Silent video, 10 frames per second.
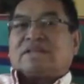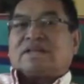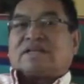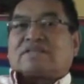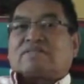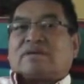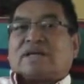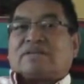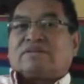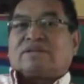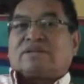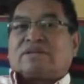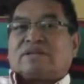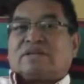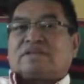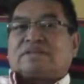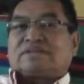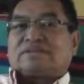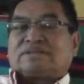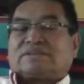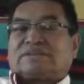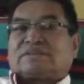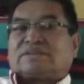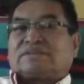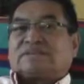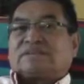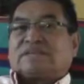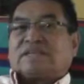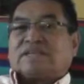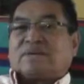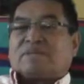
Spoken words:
And that's what I do at the college. And